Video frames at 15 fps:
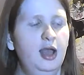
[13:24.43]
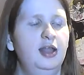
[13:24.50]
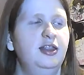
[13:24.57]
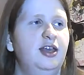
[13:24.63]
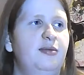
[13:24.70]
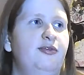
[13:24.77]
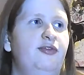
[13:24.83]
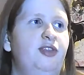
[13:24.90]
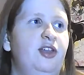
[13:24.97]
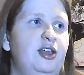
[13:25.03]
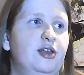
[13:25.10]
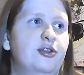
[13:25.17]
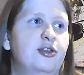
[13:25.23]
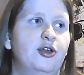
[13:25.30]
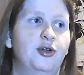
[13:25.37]
type of thing.
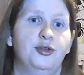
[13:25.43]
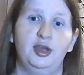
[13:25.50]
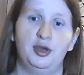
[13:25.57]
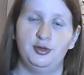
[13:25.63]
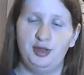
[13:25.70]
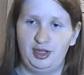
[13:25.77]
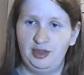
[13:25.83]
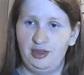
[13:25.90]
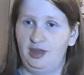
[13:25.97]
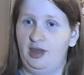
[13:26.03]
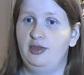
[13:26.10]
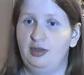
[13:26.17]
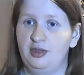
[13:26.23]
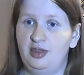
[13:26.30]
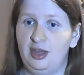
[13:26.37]
So, you know, they
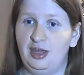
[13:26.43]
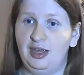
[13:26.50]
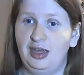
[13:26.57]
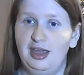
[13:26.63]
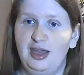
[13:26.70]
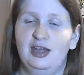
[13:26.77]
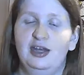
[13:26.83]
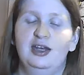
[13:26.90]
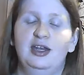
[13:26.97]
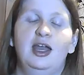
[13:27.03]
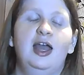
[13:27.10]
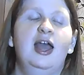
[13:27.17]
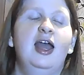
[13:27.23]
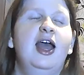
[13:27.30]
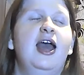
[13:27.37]
send Zeke in,
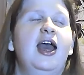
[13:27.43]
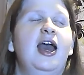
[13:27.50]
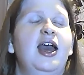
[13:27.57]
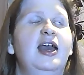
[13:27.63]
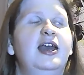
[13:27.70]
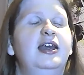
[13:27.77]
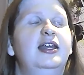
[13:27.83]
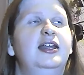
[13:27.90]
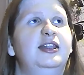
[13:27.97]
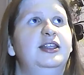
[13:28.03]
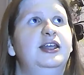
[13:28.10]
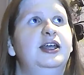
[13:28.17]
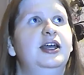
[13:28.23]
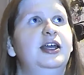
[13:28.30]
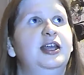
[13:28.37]
and,
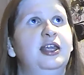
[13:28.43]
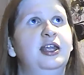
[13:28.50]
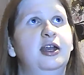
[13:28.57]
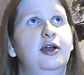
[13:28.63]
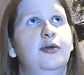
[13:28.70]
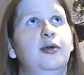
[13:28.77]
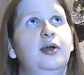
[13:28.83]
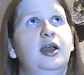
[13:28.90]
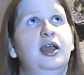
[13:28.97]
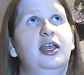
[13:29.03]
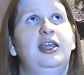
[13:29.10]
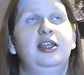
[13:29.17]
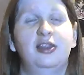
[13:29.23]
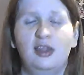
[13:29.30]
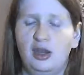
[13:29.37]
you know,
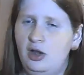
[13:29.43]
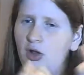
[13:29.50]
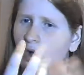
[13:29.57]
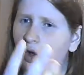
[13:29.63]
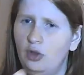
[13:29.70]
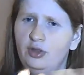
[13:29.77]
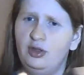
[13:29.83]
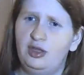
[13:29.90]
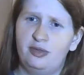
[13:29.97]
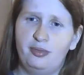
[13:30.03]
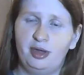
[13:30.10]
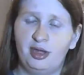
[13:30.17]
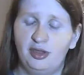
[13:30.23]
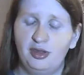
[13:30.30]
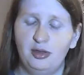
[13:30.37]
he's getting all these
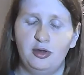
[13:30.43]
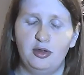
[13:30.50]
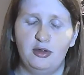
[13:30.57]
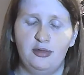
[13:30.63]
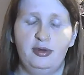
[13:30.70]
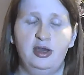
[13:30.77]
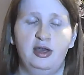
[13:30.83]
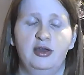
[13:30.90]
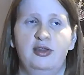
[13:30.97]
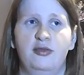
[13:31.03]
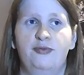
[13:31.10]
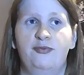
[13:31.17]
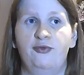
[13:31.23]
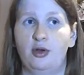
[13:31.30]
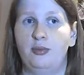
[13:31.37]
mixed signals because
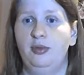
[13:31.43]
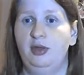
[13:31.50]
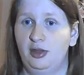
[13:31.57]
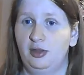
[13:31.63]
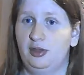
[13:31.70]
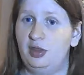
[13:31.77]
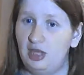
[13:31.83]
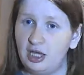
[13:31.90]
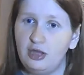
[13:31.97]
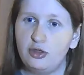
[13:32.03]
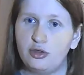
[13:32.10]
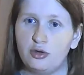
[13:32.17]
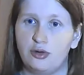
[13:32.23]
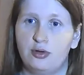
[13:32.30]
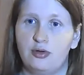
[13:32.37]
from his
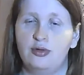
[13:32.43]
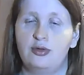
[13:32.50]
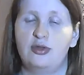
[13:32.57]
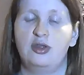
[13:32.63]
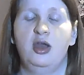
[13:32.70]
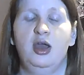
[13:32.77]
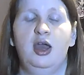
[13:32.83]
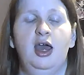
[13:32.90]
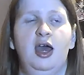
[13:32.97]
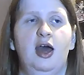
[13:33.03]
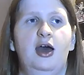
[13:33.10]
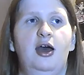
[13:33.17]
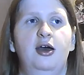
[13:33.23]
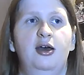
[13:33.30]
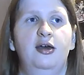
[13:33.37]
teachers
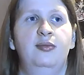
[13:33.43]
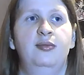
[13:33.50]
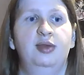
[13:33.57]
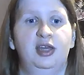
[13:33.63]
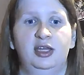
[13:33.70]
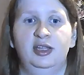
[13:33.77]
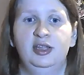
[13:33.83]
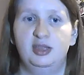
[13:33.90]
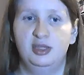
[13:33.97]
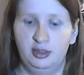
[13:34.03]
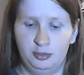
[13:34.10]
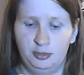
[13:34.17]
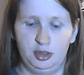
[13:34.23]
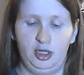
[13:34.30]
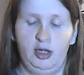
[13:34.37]
in the
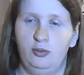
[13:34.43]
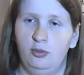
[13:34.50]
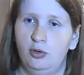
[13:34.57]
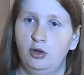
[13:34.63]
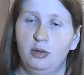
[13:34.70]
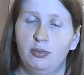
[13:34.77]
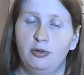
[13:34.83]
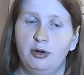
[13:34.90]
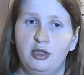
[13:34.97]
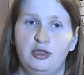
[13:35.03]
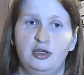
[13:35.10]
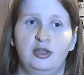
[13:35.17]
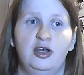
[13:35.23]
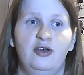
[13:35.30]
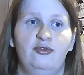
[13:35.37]
Marleyan Warrior
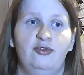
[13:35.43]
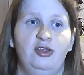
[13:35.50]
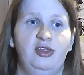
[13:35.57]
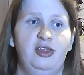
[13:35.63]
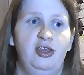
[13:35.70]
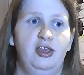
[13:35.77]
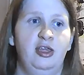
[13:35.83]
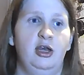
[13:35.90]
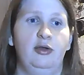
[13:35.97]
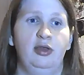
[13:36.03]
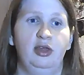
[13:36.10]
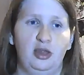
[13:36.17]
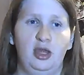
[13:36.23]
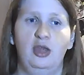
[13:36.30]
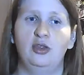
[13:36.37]
Project and everything, you know,
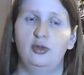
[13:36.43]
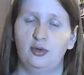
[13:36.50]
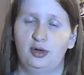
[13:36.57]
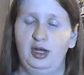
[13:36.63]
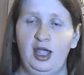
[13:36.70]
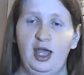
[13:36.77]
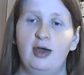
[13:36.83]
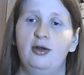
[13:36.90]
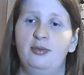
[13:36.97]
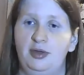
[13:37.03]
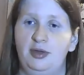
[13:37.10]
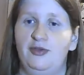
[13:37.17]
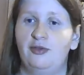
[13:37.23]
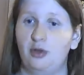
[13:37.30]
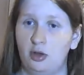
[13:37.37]
he's learning how to be
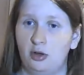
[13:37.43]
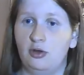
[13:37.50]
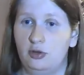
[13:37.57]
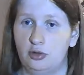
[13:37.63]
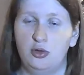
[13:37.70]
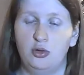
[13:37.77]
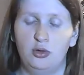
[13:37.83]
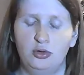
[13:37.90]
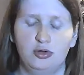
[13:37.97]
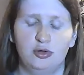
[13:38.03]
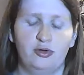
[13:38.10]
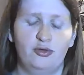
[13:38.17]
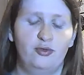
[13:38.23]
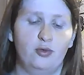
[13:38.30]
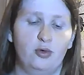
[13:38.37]
a good soldier,
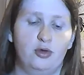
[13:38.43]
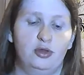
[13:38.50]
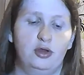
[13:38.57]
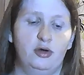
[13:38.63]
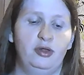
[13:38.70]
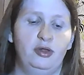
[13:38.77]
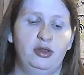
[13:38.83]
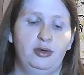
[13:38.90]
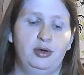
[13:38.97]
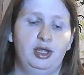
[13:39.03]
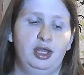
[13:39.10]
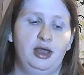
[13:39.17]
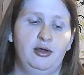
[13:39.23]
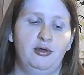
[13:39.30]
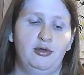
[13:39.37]
of course. You know, he's learning
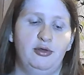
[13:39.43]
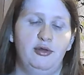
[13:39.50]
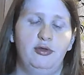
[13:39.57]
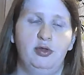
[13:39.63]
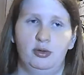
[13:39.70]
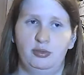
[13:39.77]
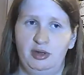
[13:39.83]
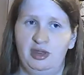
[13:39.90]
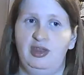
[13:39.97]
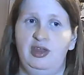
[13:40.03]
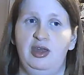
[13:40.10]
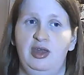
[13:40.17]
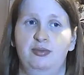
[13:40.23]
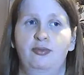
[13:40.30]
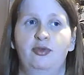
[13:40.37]
how to, you know, we see
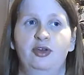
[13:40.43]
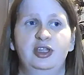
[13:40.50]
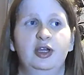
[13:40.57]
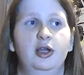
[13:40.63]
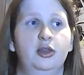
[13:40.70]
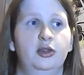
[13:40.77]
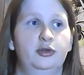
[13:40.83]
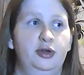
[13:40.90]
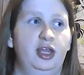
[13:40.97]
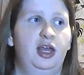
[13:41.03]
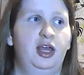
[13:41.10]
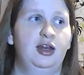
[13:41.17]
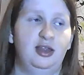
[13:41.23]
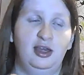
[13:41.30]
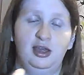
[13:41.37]
him with learning how
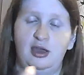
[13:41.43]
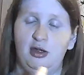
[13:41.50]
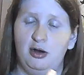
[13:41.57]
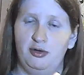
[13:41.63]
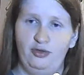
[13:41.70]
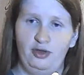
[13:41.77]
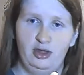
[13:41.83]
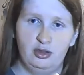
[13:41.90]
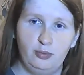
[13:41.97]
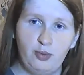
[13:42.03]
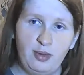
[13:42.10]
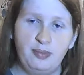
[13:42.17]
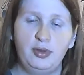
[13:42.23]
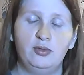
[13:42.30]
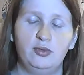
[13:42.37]
to take care of his
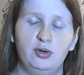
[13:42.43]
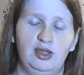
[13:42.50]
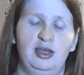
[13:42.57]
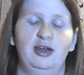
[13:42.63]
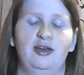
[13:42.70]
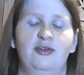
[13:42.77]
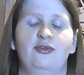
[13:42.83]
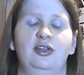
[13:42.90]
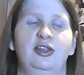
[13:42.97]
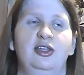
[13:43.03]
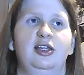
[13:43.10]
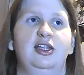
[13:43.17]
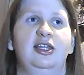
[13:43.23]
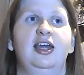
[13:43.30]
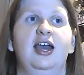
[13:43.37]
weaponry and everything
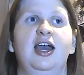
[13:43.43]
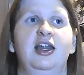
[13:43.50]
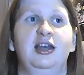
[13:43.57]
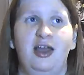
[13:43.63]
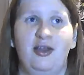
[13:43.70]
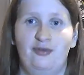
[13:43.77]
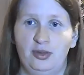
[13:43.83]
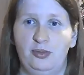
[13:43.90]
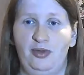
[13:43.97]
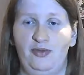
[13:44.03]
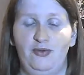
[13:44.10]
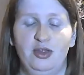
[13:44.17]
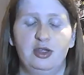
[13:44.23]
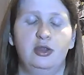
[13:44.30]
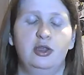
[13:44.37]
like that, and having to be
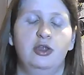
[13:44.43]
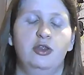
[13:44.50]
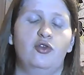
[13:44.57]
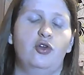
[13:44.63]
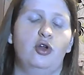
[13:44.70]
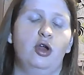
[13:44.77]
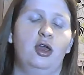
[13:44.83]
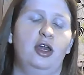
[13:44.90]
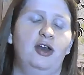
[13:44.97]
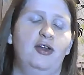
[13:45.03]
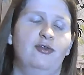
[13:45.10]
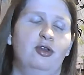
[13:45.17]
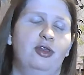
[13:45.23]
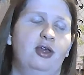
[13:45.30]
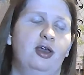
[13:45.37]
physically strong and
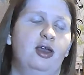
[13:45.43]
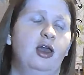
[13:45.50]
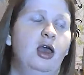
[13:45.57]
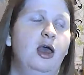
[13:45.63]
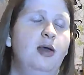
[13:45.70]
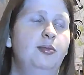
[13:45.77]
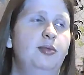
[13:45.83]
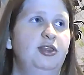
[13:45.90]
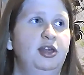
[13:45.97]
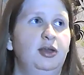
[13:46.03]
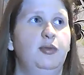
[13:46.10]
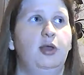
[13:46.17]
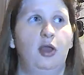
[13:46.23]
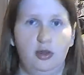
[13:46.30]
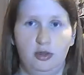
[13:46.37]
everything. But then
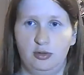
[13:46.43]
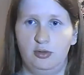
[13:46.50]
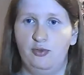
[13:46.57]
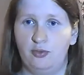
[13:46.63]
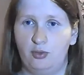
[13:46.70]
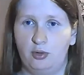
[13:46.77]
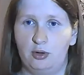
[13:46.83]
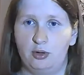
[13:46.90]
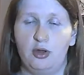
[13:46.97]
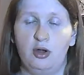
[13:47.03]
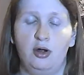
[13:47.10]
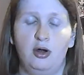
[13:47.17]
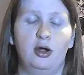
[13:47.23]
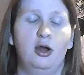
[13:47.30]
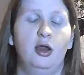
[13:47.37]
we also, of course,
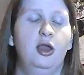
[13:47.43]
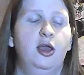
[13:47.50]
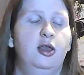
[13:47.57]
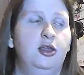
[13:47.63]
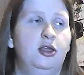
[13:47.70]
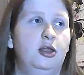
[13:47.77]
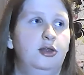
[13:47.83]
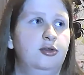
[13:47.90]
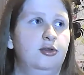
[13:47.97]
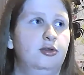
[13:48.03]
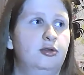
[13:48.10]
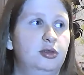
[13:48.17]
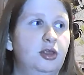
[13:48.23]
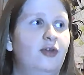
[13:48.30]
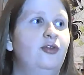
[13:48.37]
are, you know, they're
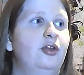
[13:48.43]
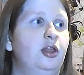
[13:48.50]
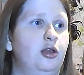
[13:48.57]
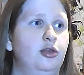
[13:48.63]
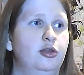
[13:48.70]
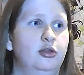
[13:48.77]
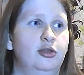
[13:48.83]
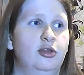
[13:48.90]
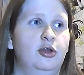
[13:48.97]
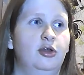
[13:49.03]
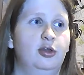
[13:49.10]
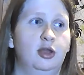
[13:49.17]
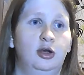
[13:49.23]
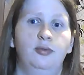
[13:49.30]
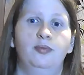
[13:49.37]
definitely also still,
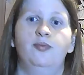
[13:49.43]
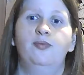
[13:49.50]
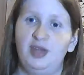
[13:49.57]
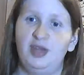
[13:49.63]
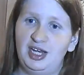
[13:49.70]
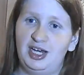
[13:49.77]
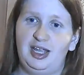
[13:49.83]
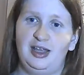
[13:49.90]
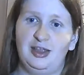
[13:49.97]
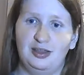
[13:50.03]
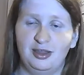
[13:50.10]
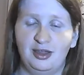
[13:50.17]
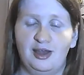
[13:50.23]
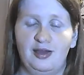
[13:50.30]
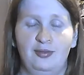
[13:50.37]
you know, beating into
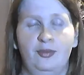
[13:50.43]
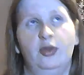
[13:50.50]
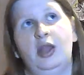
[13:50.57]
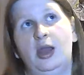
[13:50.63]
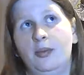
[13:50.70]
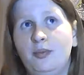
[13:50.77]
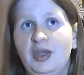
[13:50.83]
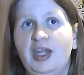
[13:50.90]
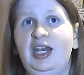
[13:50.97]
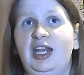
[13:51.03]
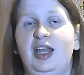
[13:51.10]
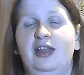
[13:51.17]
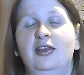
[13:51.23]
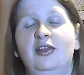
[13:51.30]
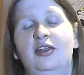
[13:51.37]
them. Well, not beating
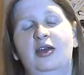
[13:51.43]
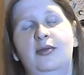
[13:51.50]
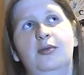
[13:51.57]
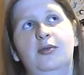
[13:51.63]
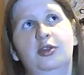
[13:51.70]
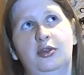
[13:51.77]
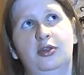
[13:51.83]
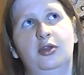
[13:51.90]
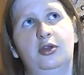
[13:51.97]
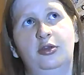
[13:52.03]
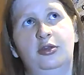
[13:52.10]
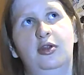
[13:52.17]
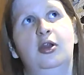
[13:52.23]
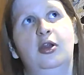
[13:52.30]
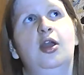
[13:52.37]
into them, because
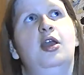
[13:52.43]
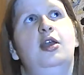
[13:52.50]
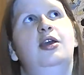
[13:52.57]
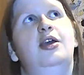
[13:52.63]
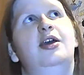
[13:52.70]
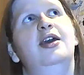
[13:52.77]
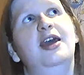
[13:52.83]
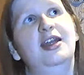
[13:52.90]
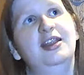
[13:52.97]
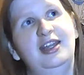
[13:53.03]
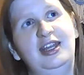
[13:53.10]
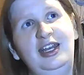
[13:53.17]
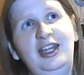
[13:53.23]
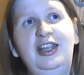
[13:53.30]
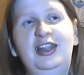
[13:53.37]
they
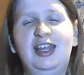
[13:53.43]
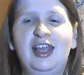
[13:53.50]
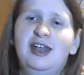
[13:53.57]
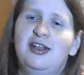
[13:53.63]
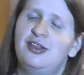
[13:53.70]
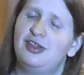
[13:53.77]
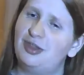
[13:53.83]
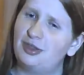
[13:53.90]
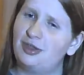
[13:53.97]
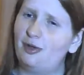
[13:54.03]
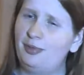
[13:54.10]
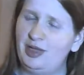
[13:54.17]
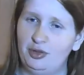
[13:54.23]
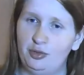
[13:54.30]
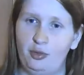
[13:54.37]
need the kids to still
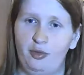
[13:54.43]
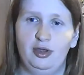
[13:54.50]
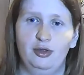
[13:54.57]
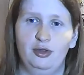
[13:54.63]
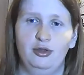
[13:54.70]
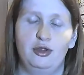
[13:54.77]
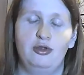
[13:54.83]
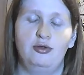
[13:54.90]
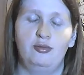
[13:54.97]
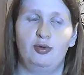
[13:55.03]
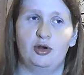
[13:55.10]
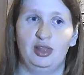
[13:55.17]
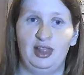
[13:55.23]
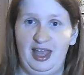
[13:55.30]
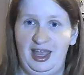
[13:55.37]
be loyal to
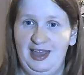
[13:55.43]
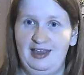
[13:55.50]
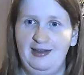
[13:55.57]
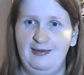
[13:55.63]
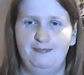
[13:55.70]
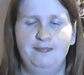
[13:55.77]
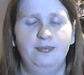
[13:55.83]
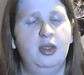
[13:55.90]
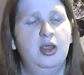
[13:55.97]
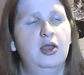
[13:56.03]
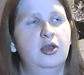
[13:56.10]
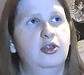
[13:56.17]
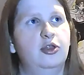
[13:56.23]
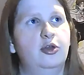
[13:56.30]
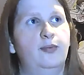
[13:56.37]
Marley.
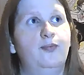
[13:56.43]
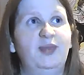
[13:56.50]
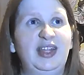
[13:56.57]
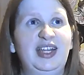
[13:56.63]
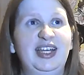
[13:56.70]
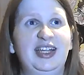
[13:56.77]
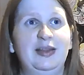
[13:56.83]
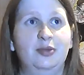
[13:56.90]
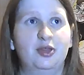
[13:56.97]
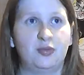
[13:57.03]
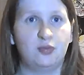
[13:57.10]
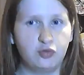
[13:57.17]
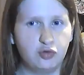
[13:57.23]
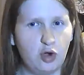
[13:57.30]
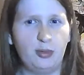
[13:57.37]
So beating them is
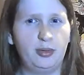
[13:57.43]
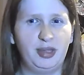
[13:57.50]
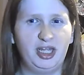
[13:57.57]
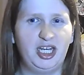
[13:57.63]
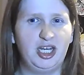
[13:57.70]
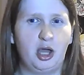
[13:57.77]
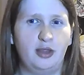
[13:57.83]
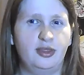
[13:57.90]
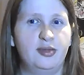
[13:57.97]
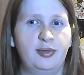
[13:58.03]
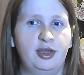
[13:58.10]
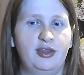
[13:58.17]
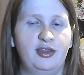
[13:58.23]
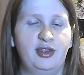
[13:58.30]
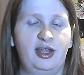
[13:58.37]
probably not the
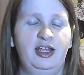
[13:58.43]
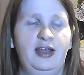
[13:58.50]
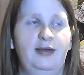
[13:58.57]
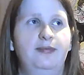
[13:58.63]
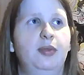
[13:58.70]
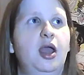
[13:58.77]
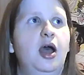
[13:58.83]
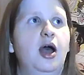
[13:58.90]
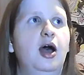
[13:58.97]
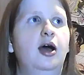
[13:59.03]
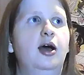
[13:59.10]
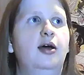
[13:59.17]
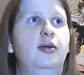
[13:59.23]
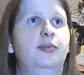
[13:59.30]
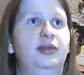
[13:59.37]
best idea.
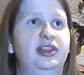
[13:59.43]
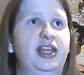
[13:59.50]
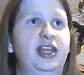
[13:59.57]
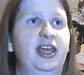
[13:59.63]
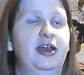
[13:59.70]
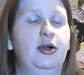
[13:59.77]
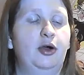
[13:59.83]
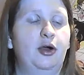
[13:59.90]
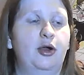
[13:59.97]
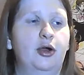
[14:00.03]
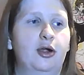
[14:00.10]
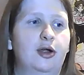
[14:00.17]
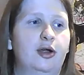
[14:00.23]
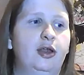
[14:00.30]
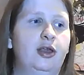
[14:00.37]
But they
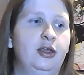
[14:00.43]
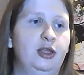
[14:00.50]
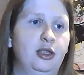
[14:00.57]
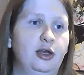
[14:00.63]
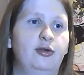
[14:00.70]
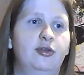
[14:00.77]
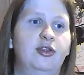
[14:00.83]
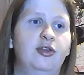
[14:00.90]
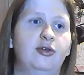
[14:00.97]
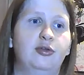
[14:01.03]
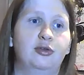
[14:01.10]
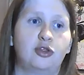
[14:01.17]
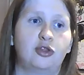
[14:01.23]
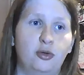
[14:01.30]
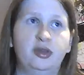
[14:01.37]
are, you know, still
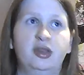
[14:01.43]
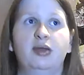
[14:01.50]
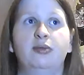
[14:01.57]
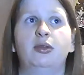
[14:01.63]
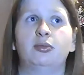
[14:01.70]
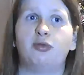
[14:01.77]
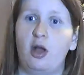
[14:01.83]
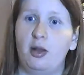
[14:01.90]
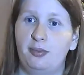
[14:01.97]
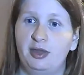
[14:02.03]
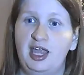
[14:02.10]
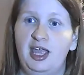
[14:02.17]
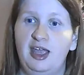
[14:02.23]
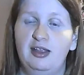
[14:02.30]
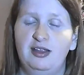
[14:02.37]
showing them the
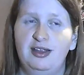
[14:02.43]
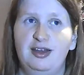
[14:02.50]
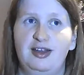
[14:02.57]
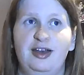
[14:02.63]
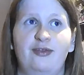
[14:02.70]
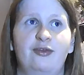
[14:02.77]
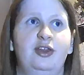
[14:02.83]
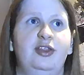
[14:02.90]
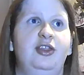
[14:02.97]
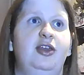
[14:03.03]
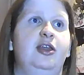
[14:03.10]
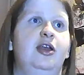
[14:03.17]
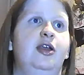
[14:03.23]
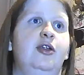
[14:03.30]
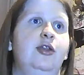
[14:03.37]
propaganda and everything, you know,